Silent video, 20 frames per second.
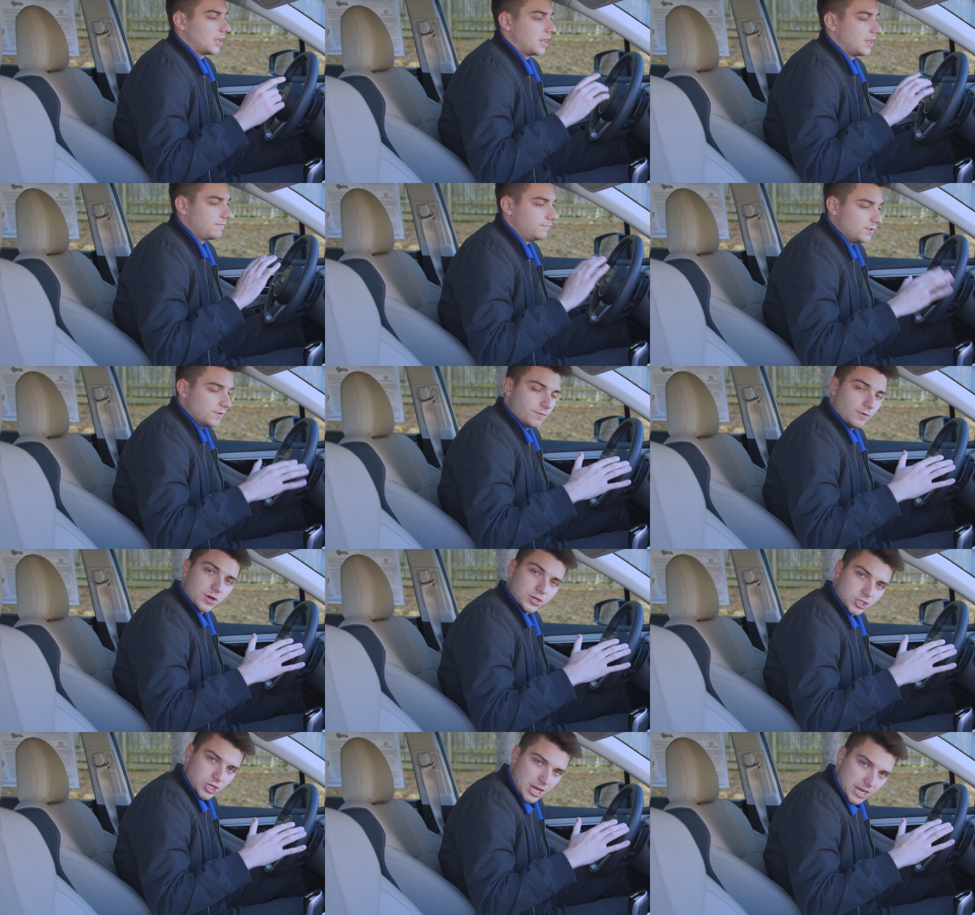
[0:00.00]
if you've
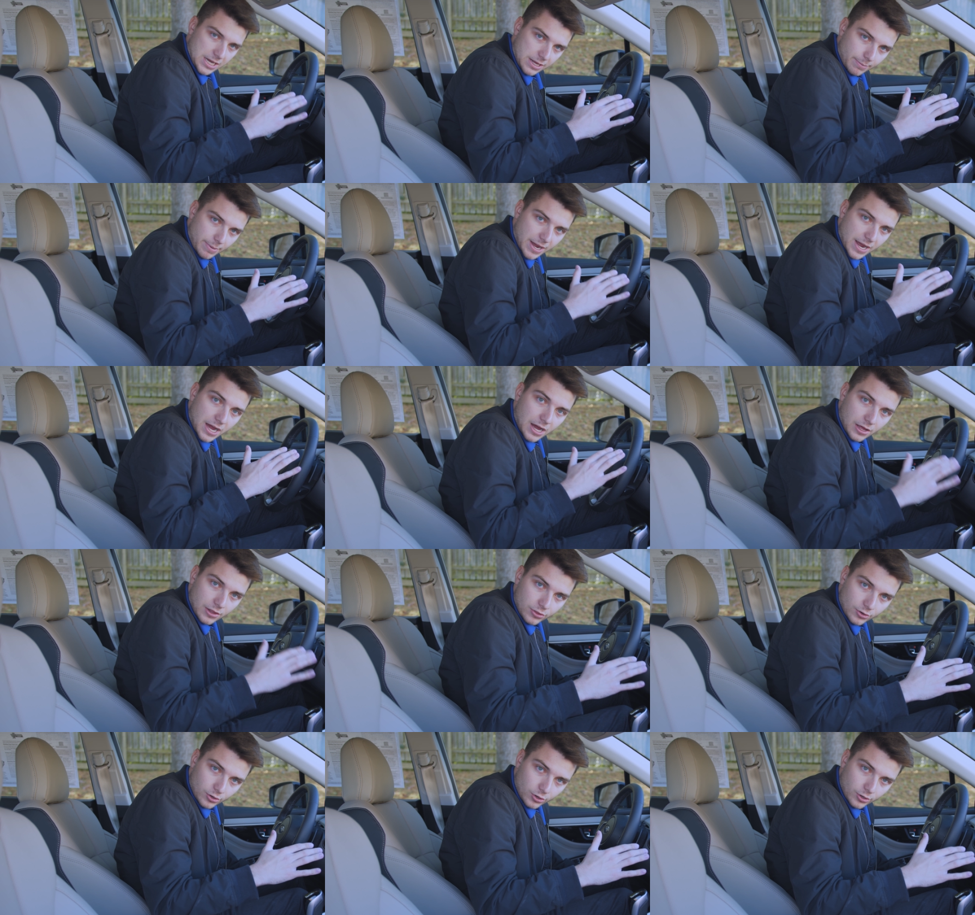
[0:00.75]
watched any of my
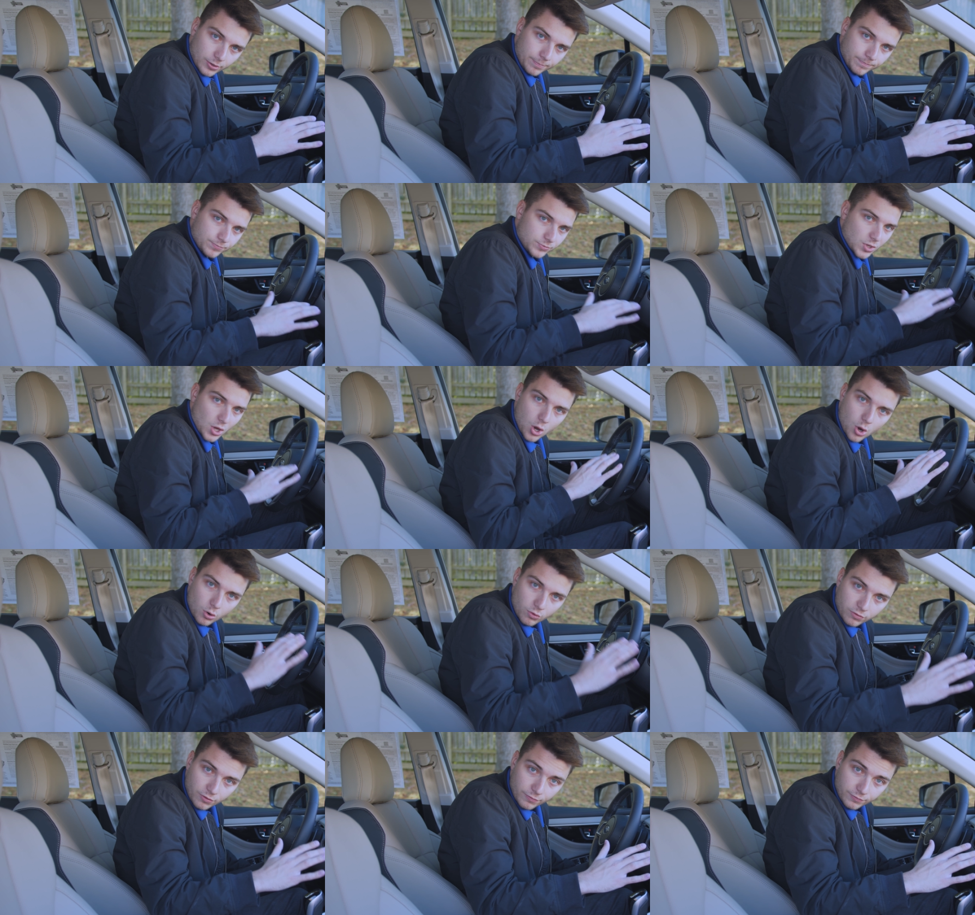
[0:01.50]
other
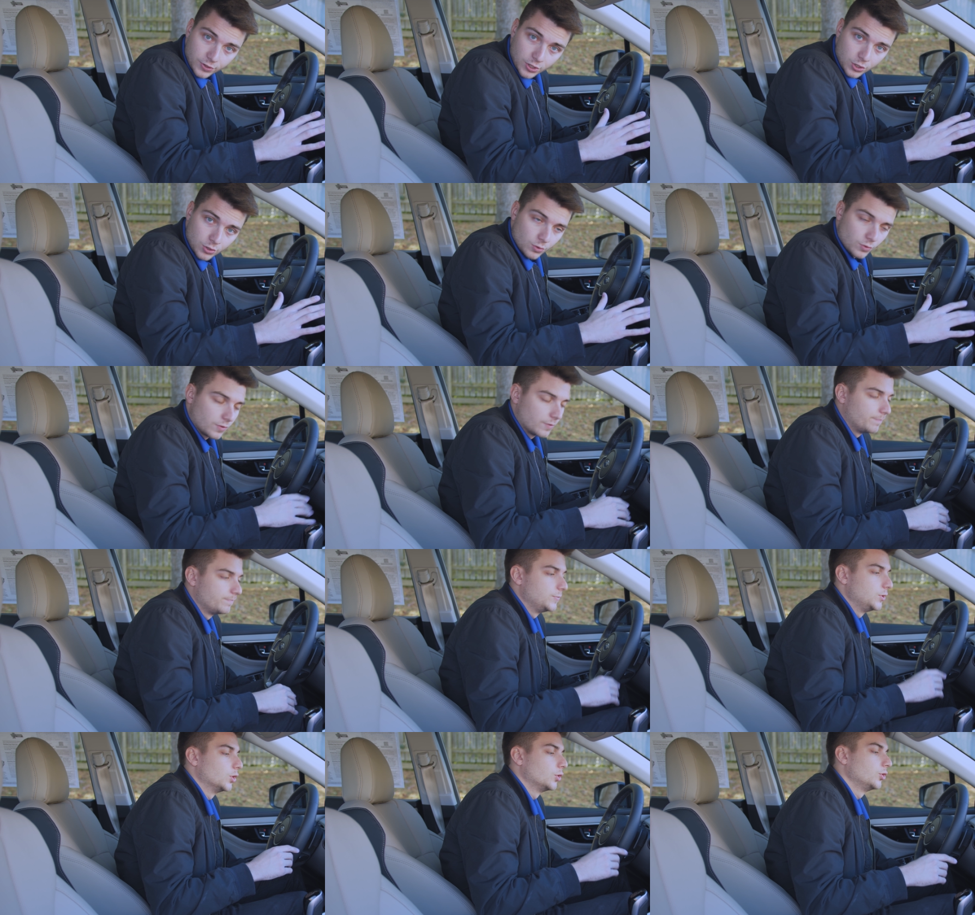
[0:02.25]
overviews,
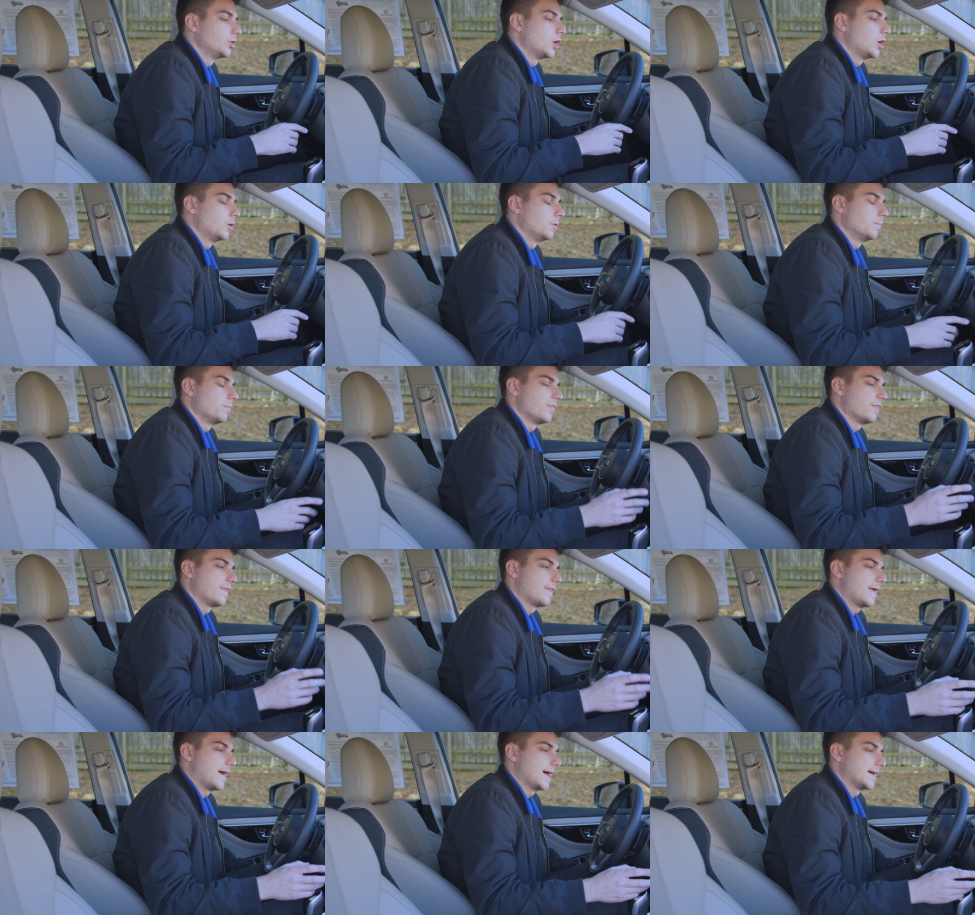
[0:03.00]
you'll know
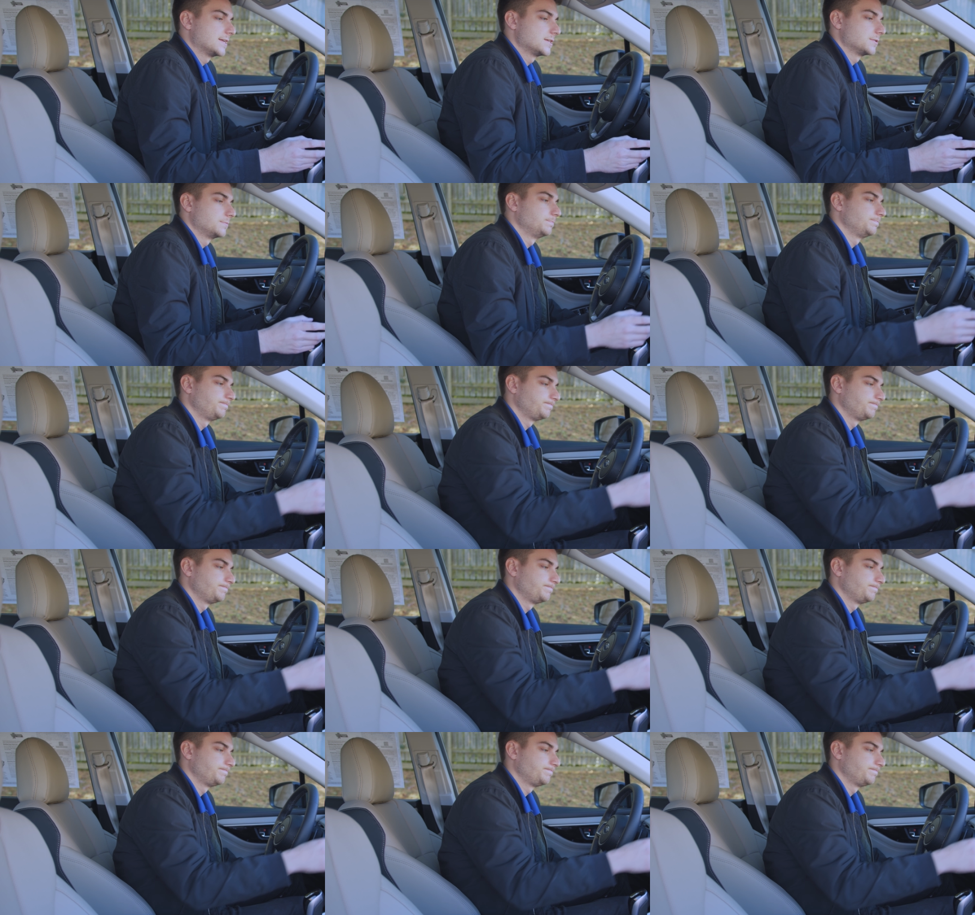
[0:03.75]
that